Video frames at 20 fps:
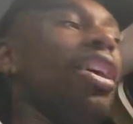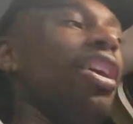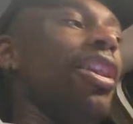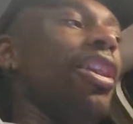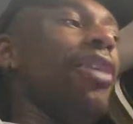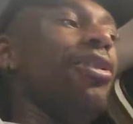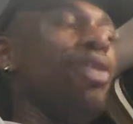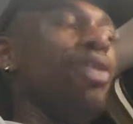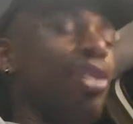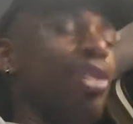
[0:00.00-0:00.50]

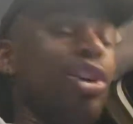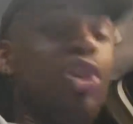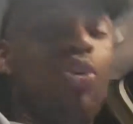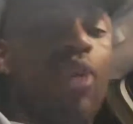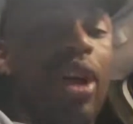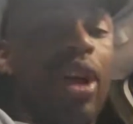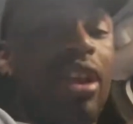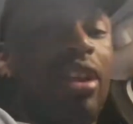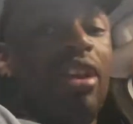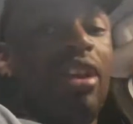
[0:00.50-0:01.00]
there was no
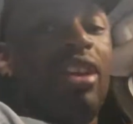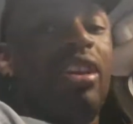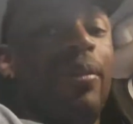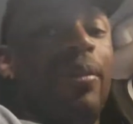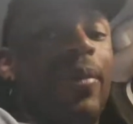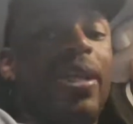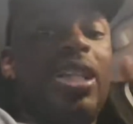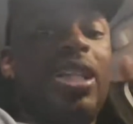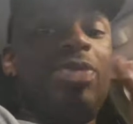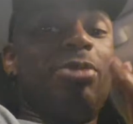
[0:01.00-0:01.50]
way the
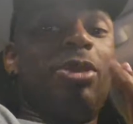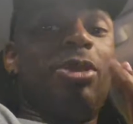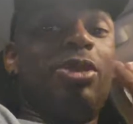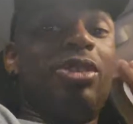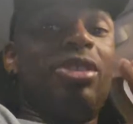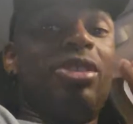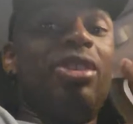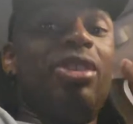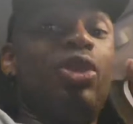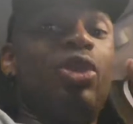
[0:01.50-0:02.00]
Pittsburgh
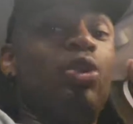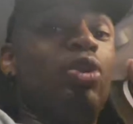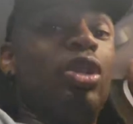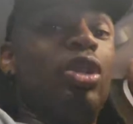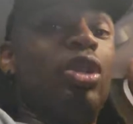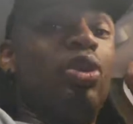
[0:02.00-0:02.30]
Steelers would